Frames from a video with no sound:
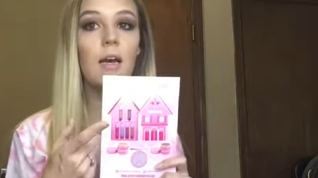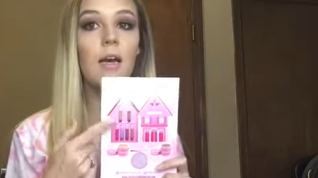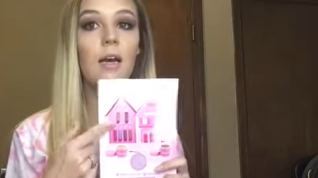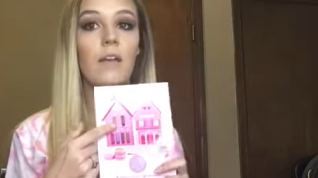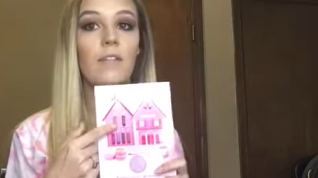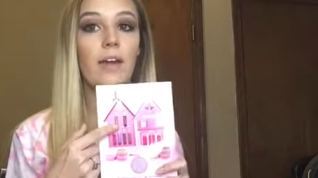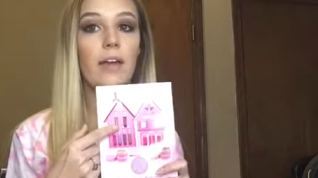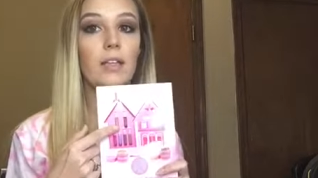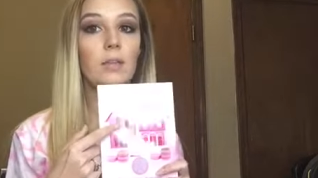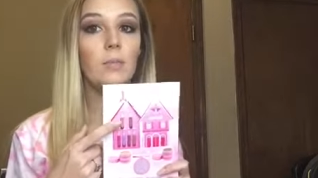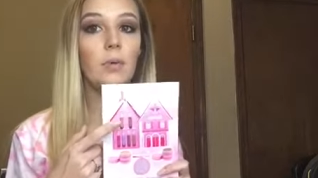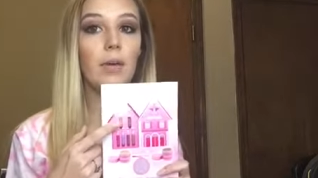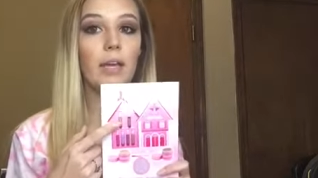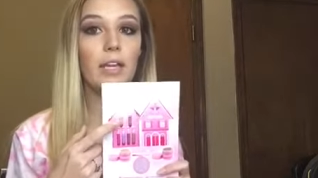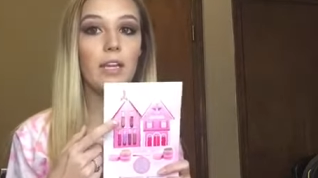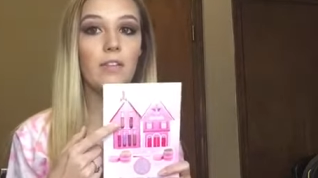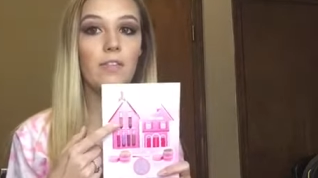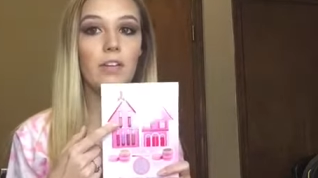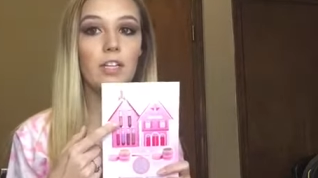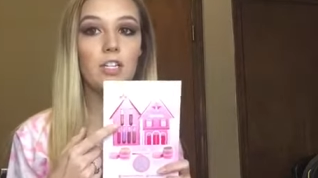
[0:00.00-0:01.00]
available
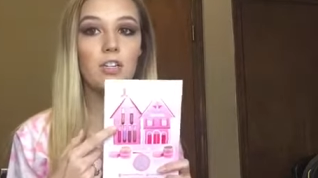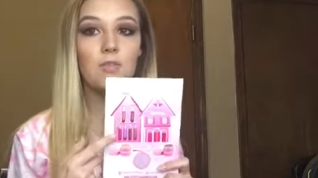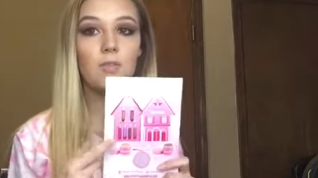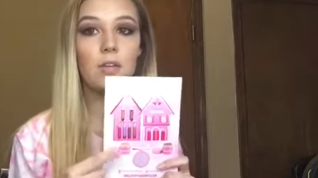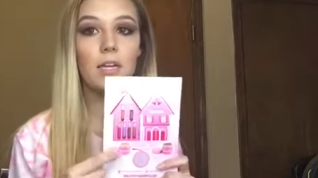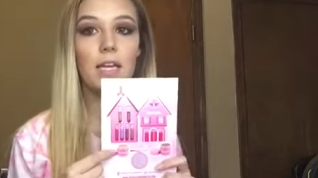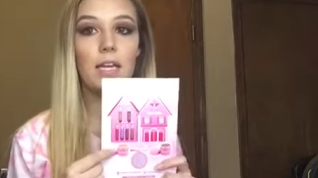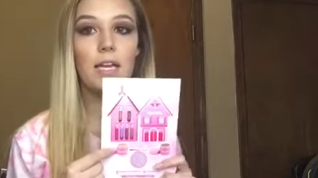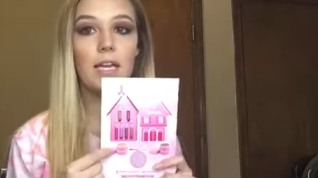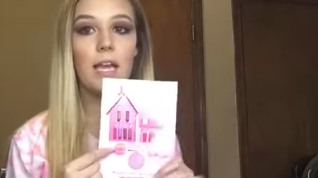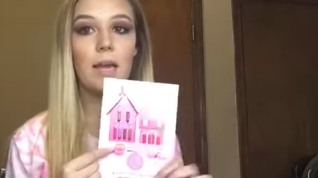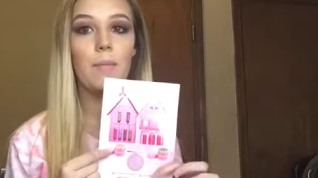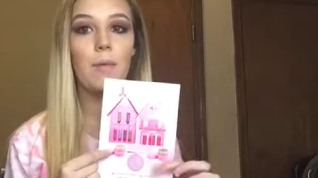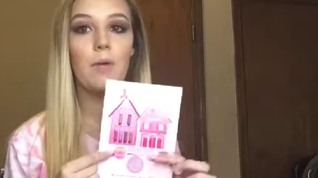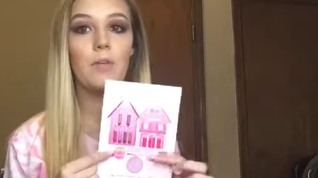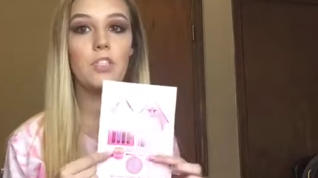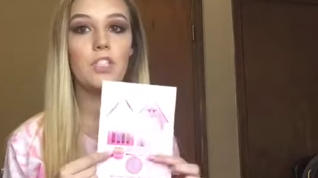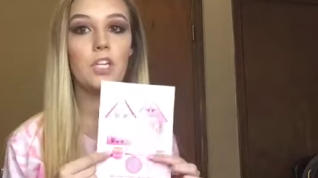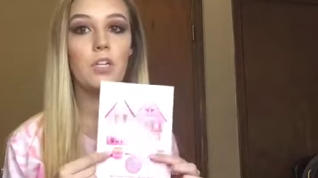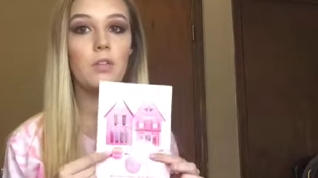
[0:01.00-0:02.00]
individually he came
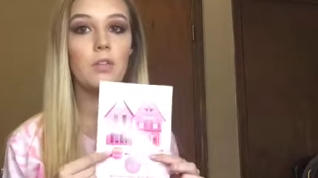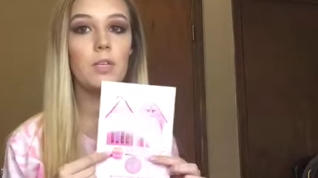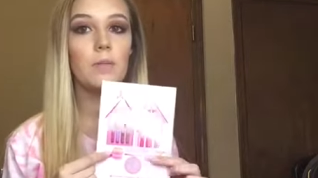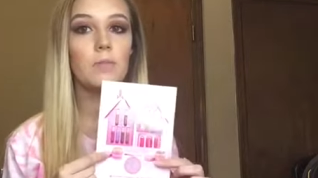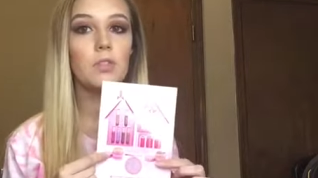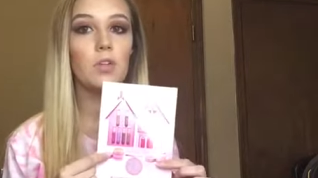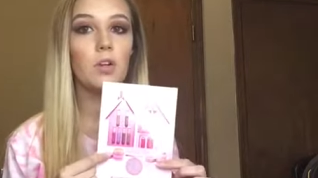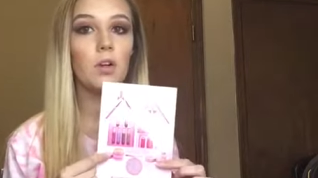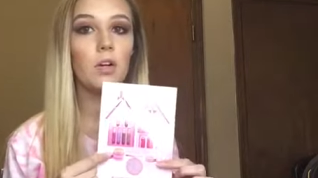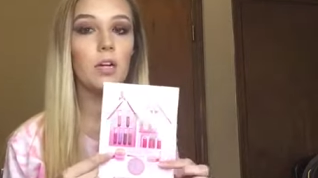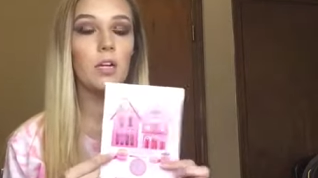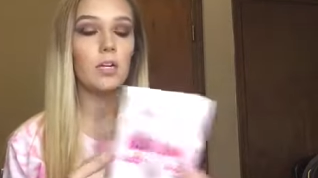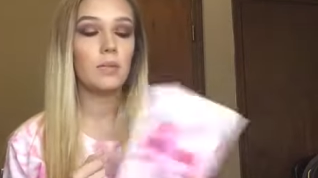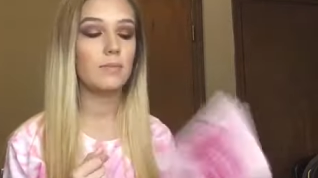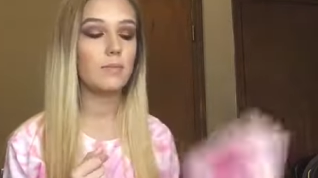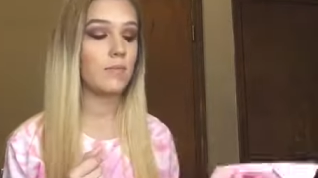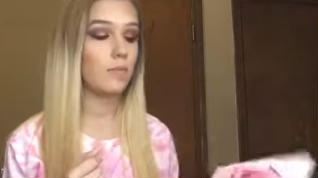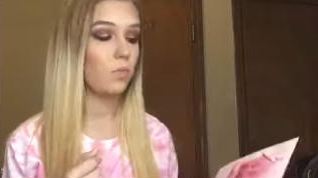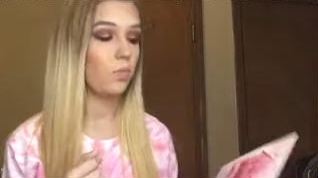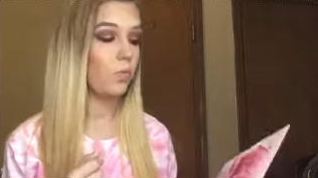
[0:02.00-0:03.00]
out with two lip
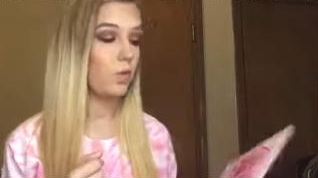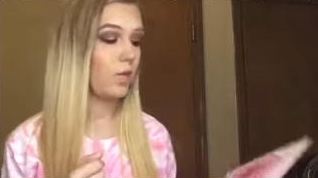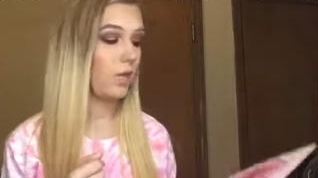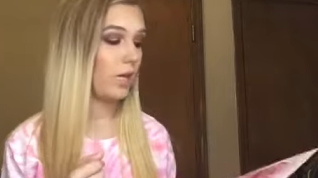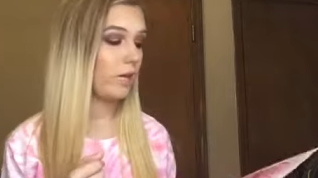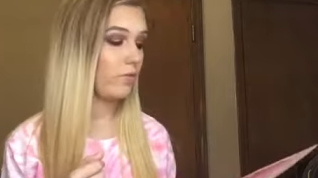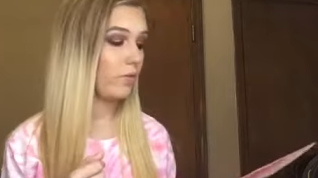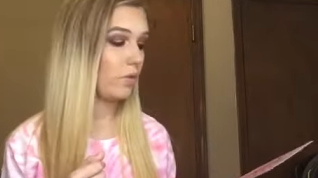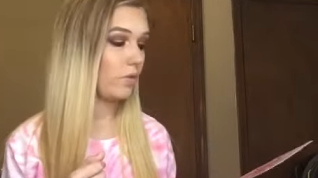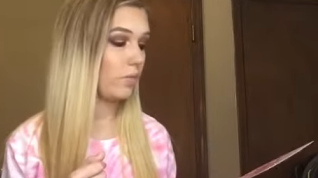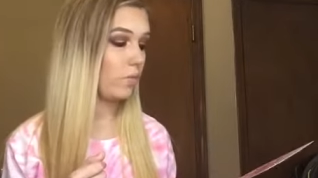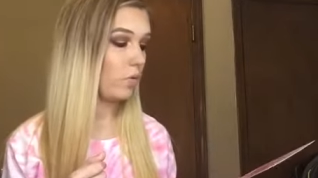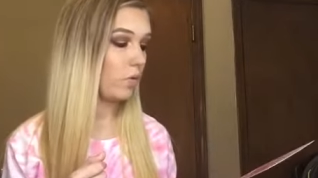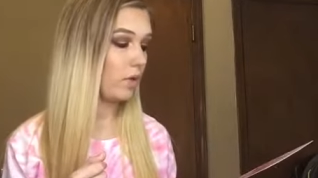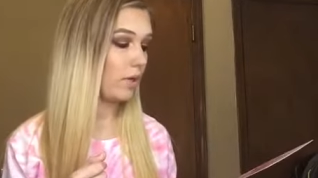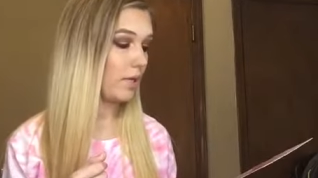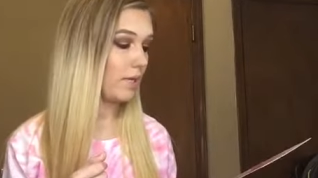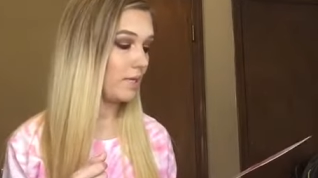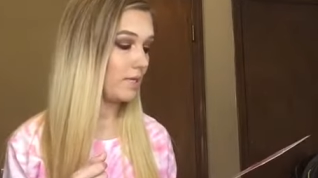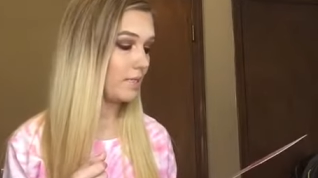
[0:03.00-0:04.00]
scrubs one of them
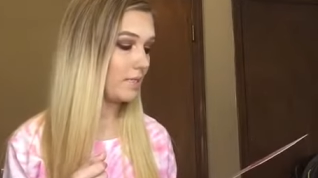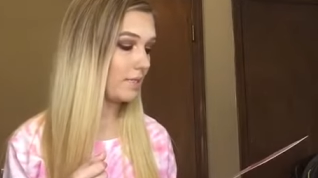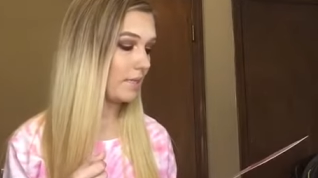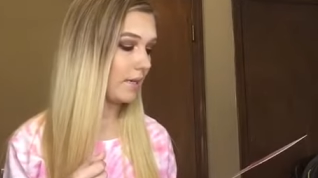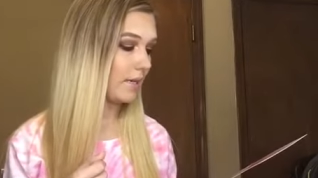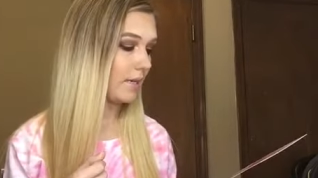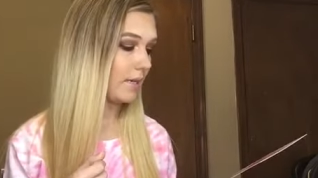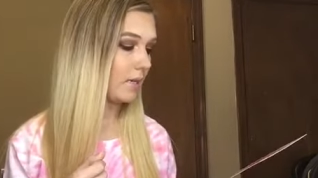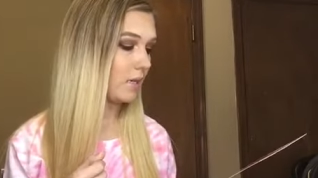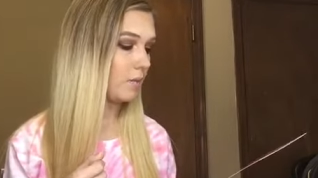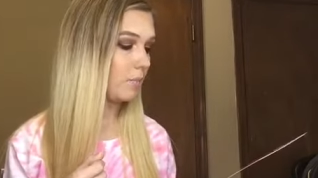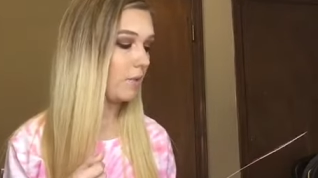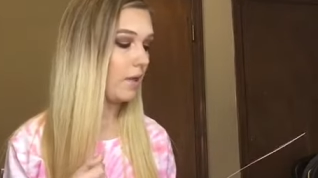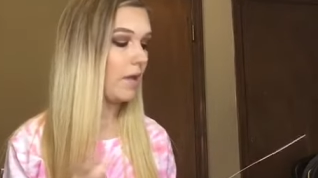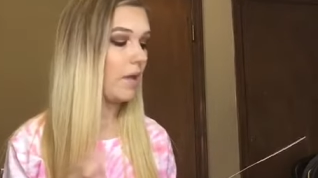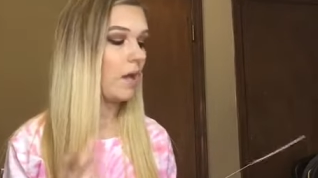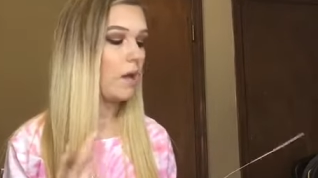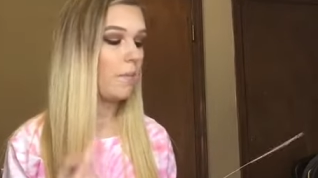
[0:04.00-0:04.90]
was um,